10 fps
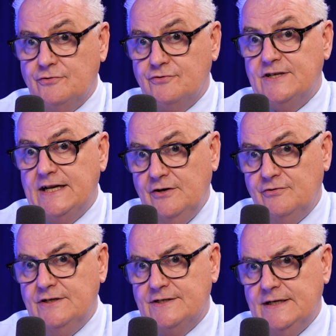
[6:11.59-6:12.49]

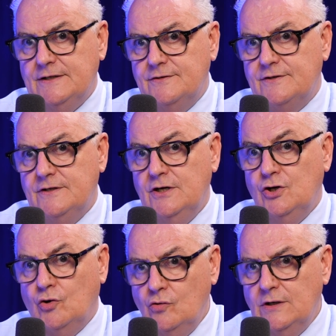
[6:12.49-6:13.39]
secondary sales
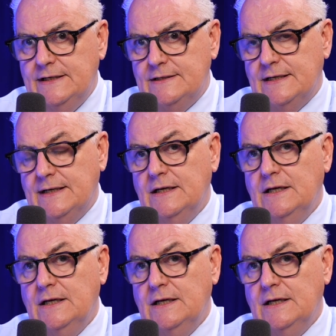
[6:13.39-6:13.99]
or leasing,